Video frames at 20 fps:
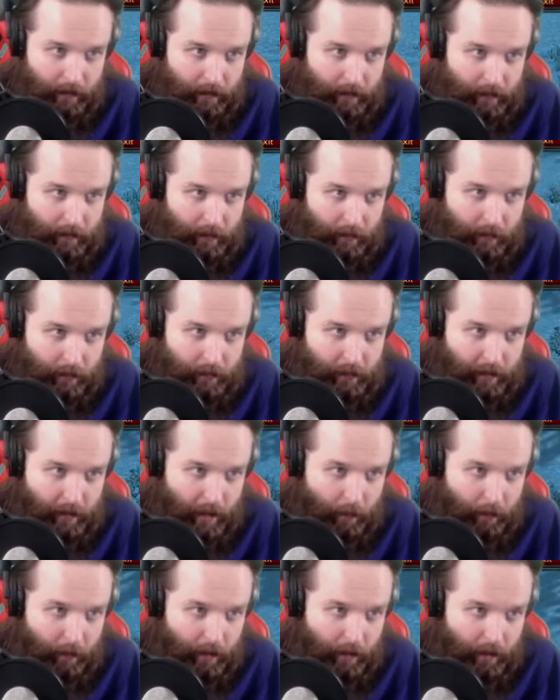So it looks
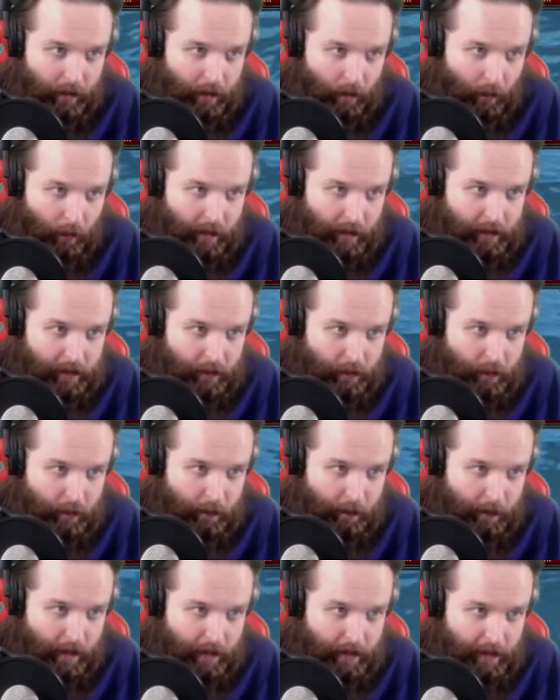like we are going to
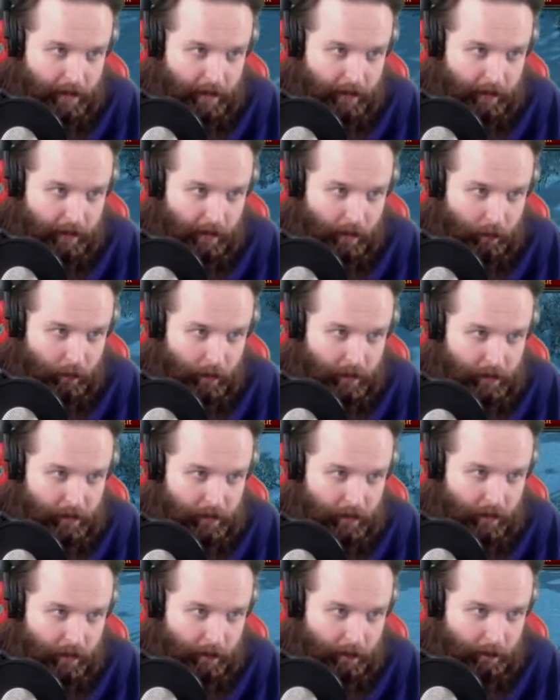be dealing with
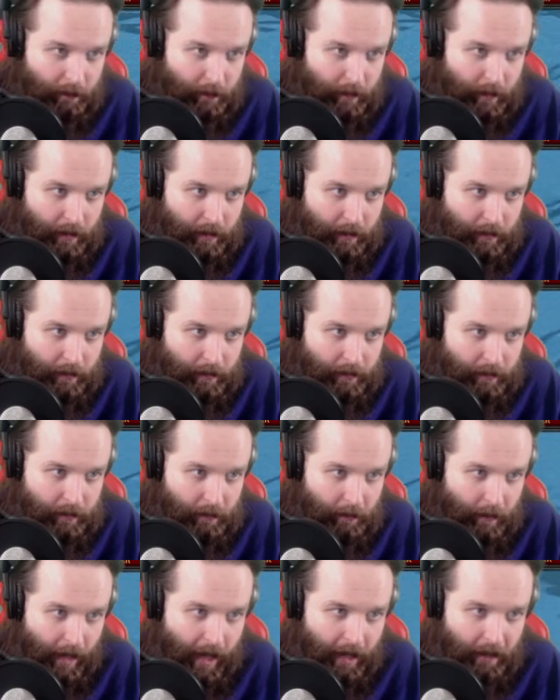some
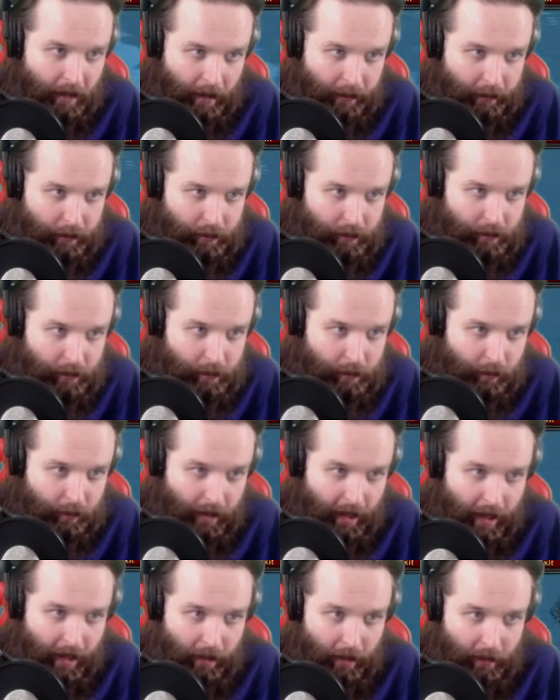some headhunters. Usually
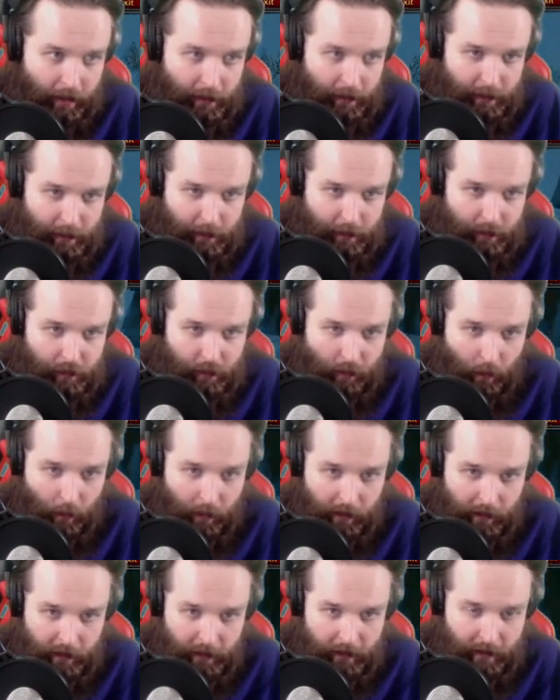headhunters are
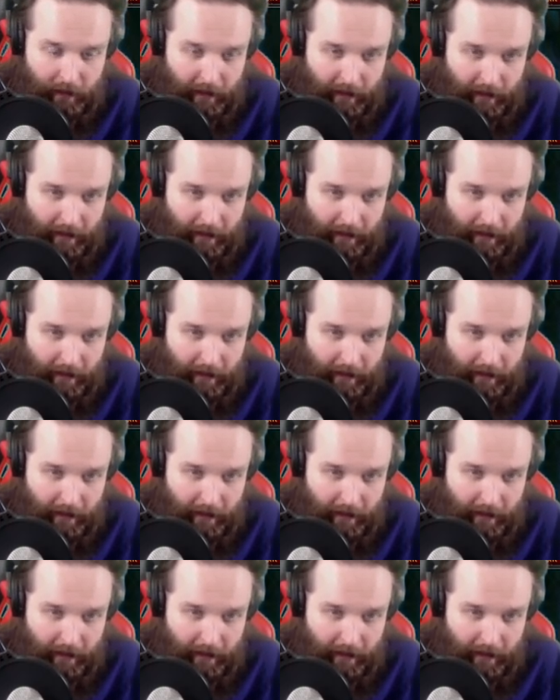trolls.